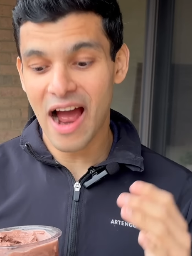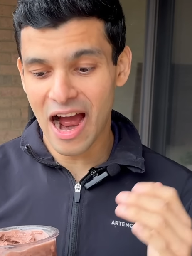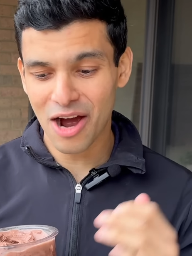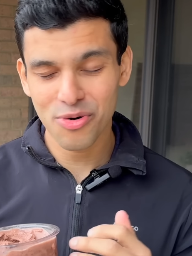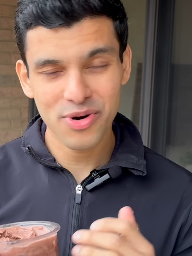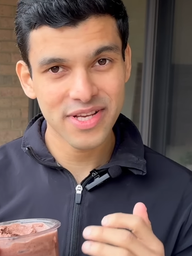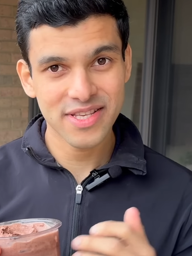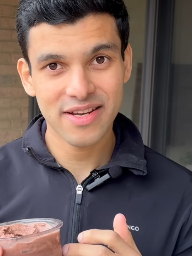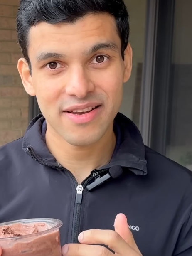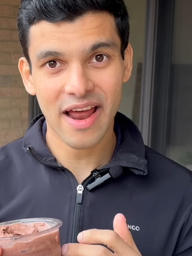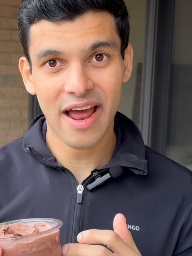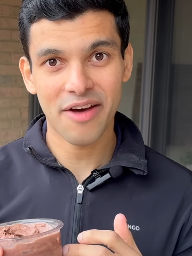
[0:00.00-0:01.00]
how does it
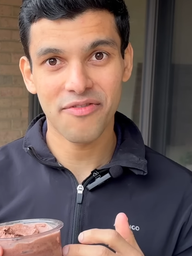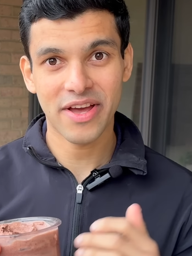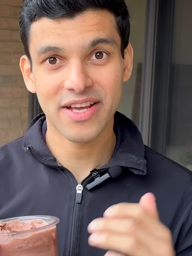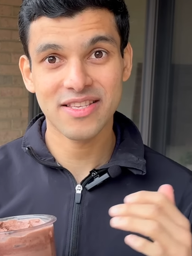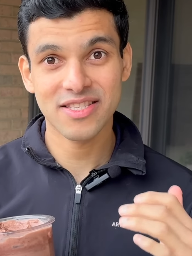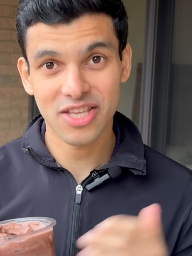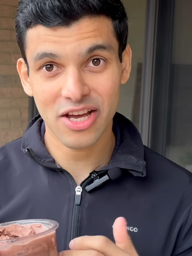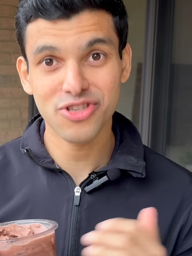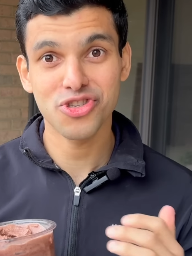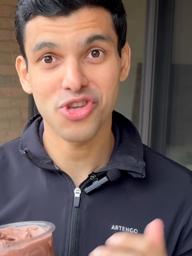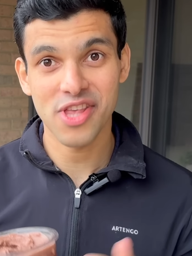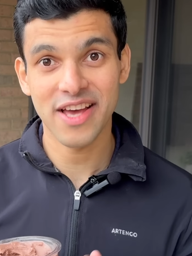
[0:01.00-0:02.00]
have like
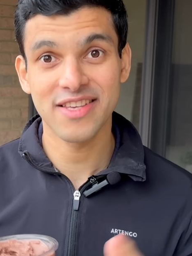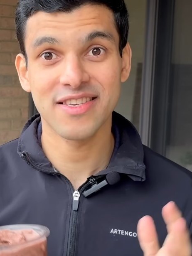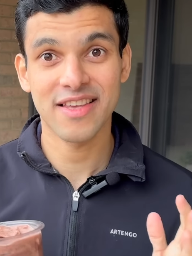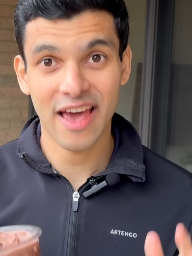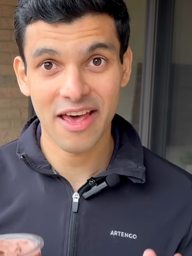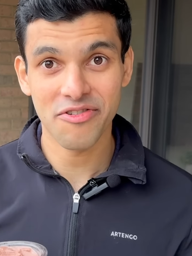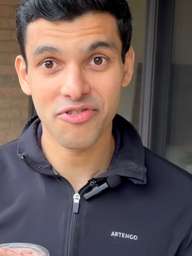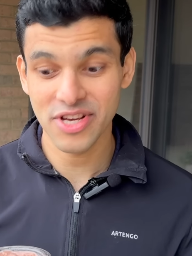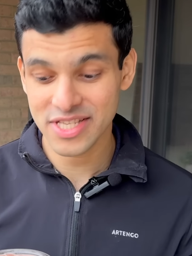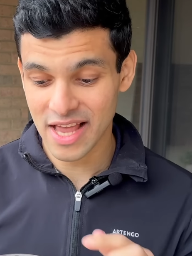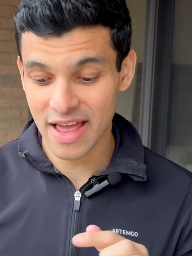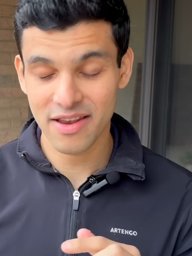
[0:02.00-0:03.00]
such less
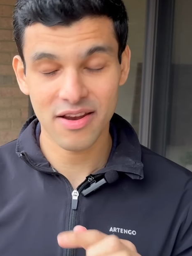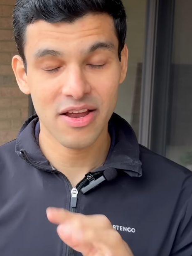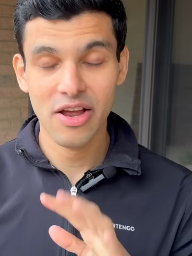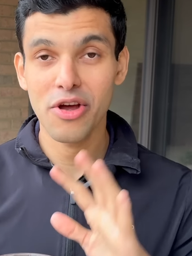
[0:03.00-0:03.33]
calories, and